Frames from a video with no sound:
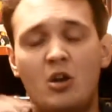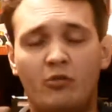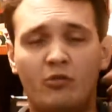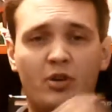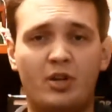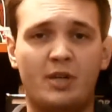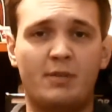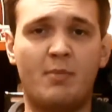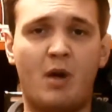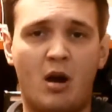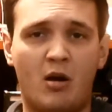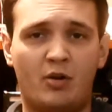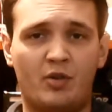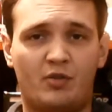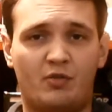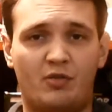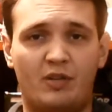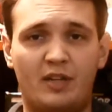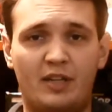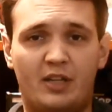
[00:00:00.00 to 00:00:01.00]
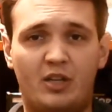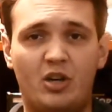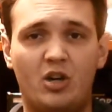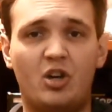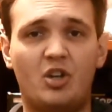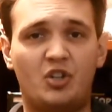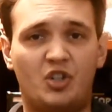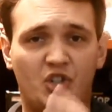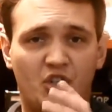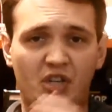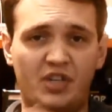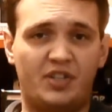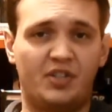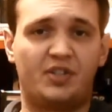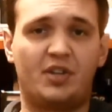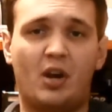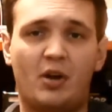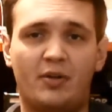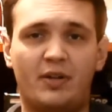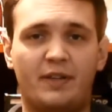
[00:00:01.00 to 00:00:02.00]
Rooney Mara's really good.
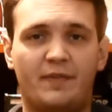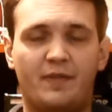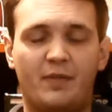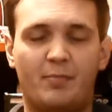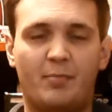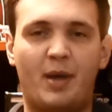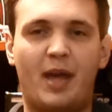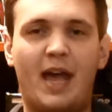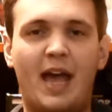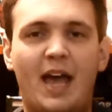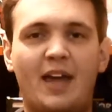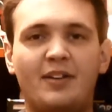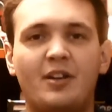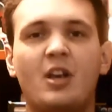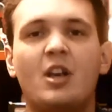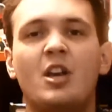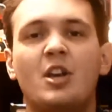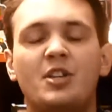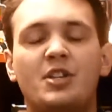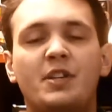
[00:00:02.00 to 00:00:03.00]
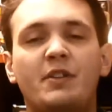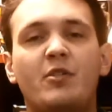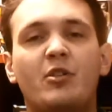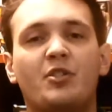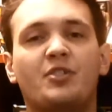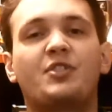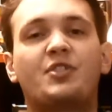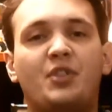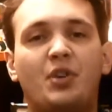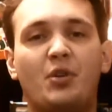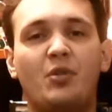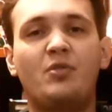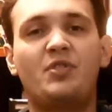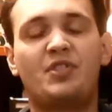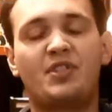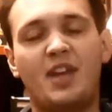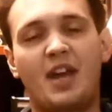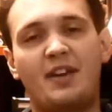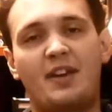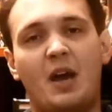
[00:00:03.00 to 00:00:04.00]
She's atoning for Pan. She got two
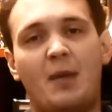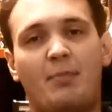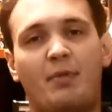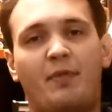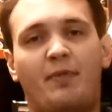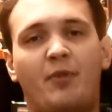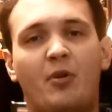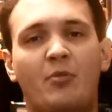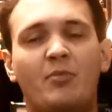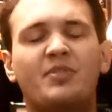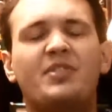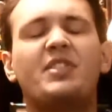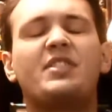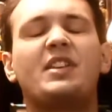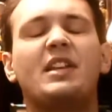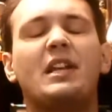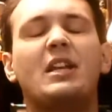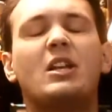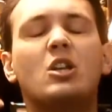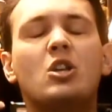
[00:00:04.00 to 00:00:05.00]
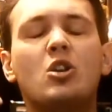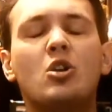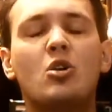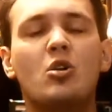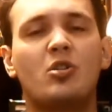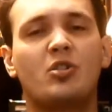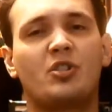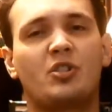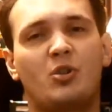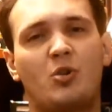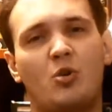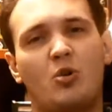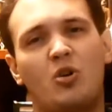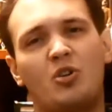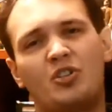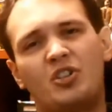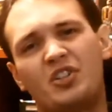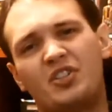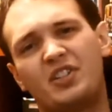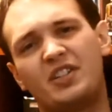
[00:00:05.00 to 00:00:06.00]
standout performances. It looks
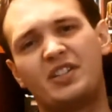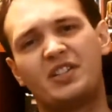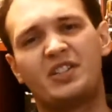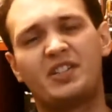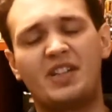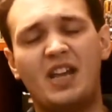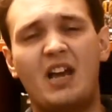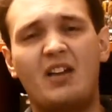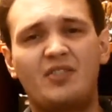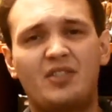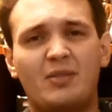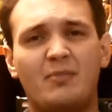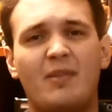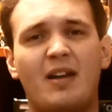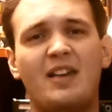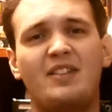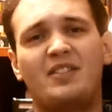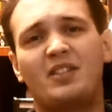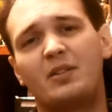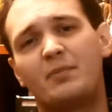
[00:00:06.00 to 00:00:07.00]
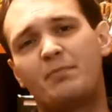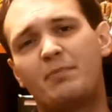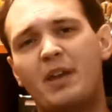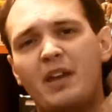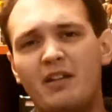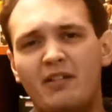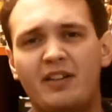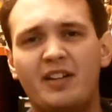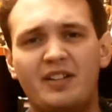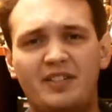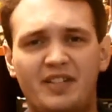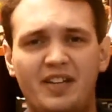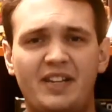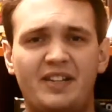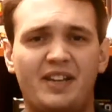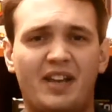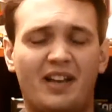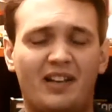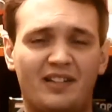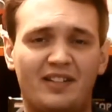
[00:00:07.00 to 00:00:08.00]
gorgeous. It sounds amazing. The period
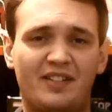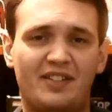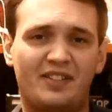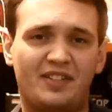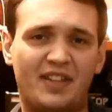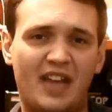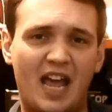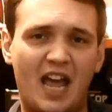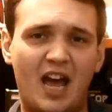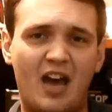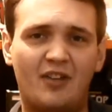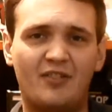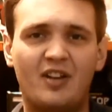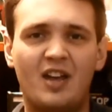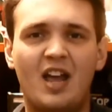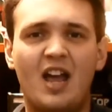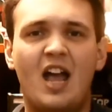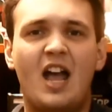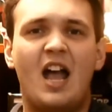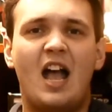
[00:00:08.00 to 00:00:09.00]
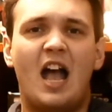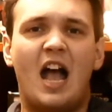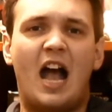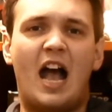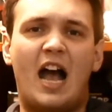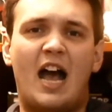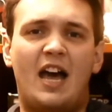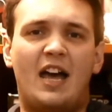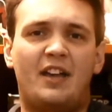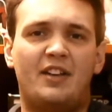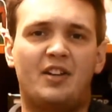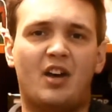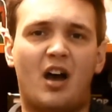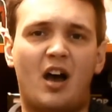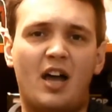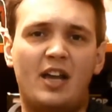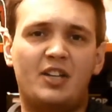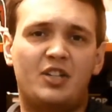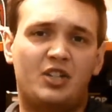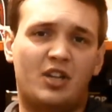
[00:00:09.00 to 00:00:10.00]
detail is down. And
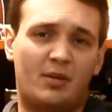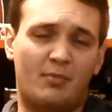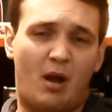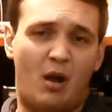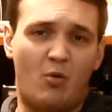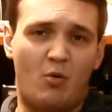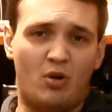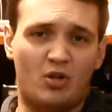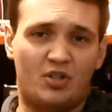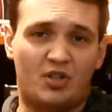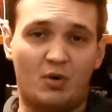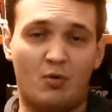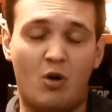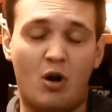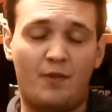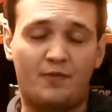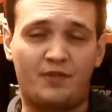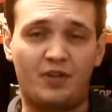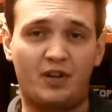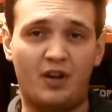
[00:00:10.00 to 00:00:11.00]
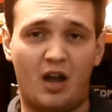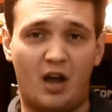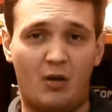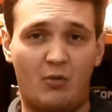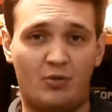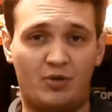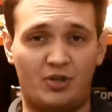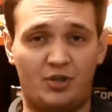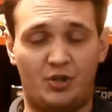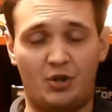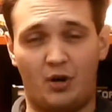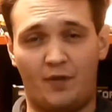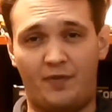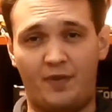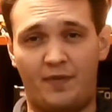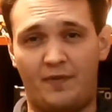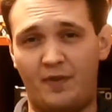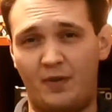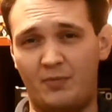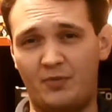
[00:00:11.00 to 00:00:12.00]
I check my watch so often, I wasn't sure
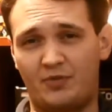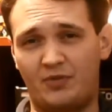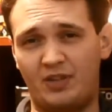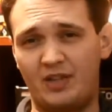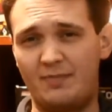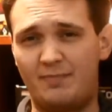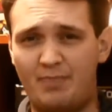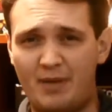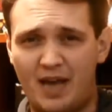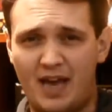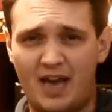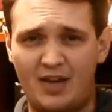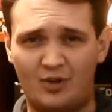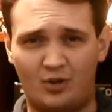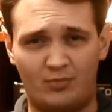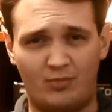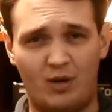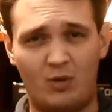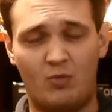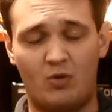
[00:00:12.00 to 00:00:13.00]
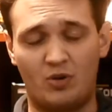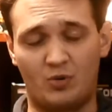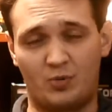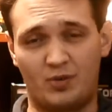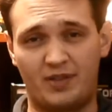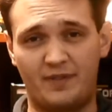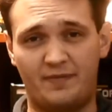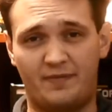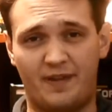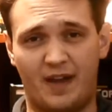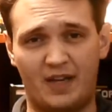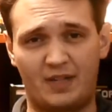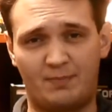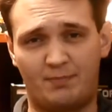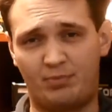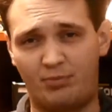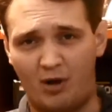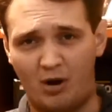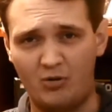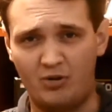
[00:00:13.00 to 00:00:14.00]
if the film was really bad or my watch was in
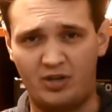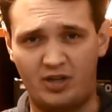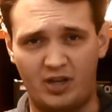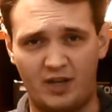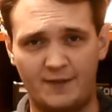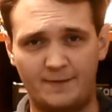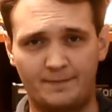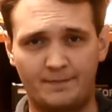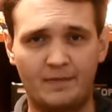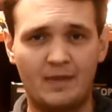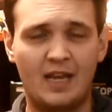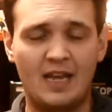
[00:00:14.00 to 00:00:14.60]
fact broken.